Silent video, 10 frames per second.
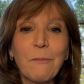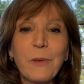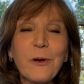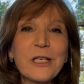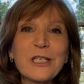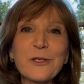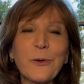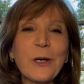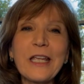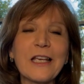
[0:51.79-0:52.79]
Mary's
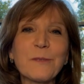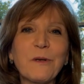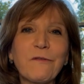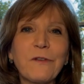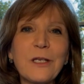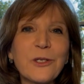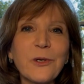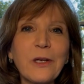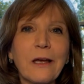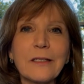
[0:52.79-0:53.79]
story has been
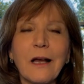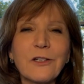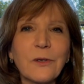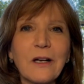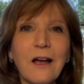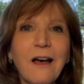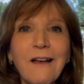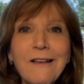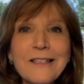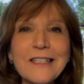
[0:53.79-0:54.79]
featured on Doctor
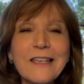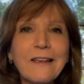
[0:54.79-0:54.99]
Oz,